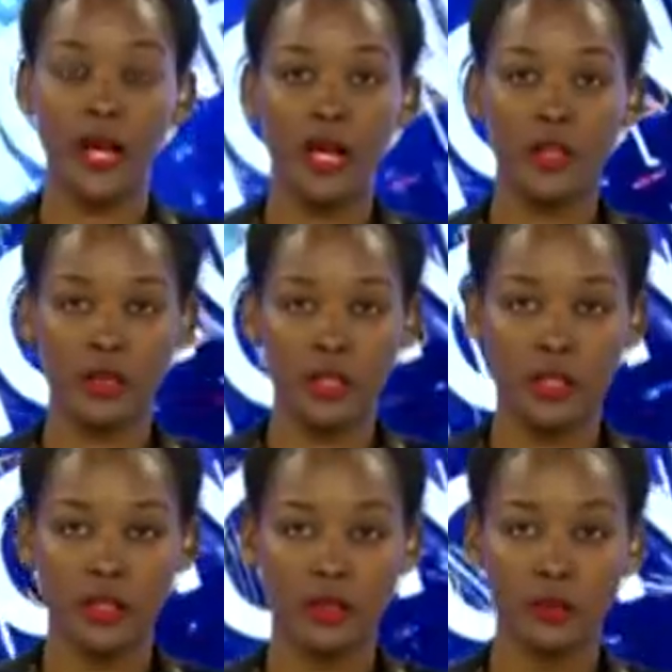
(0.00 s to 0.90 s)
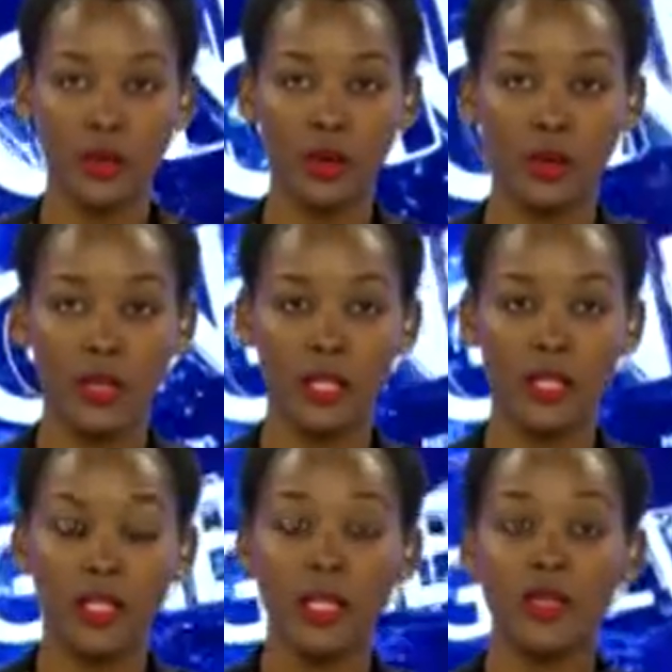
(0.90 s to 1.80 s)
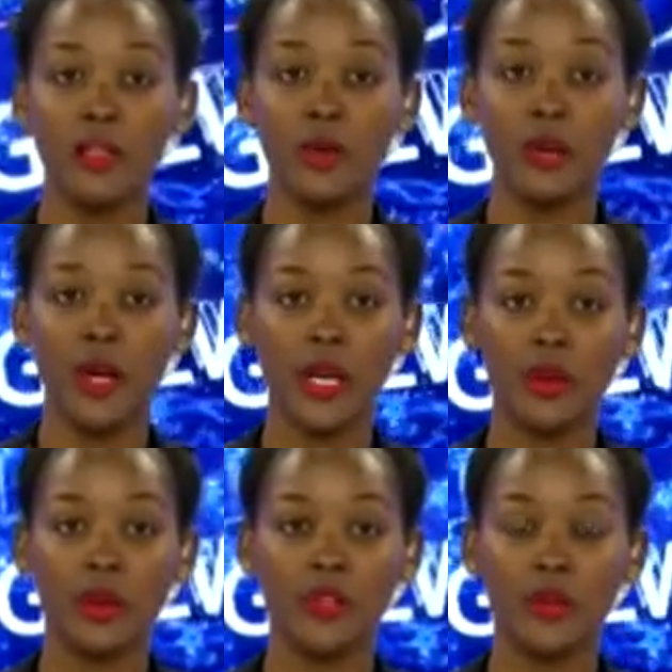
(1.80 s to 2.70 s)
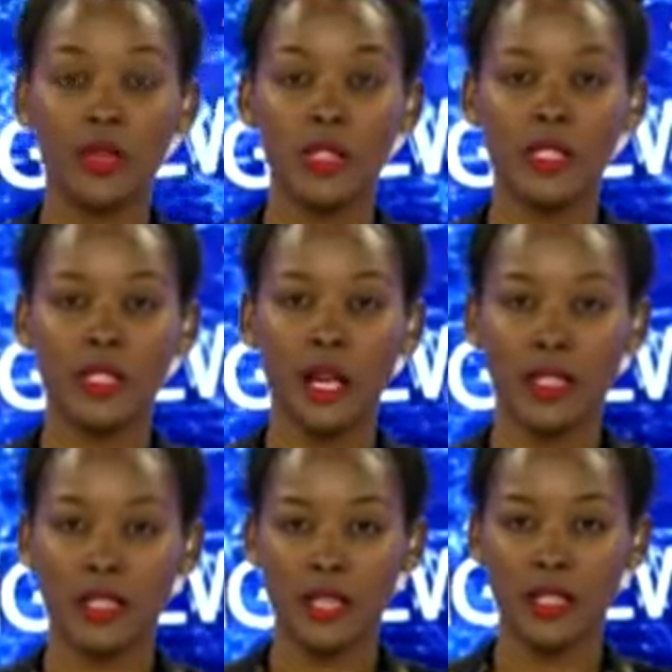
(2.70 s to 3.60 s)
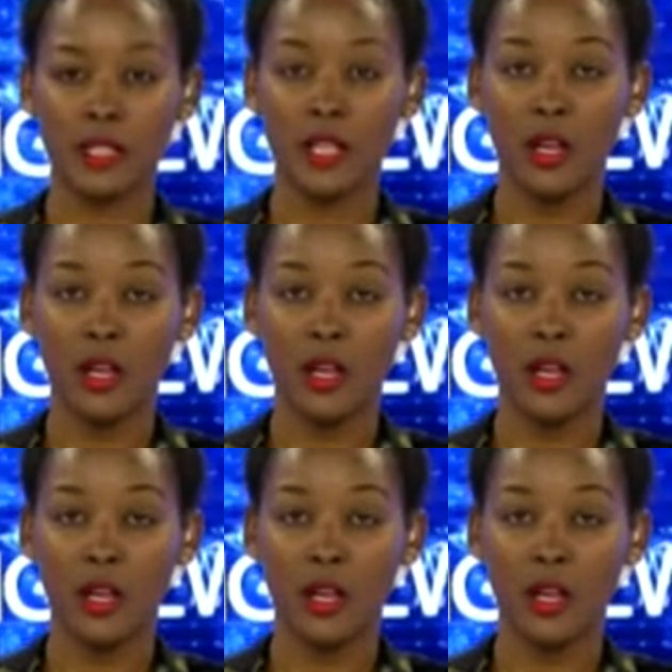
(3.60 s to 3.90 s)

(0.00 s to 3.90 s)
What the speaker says: and racism globally in the wake of the recent attacks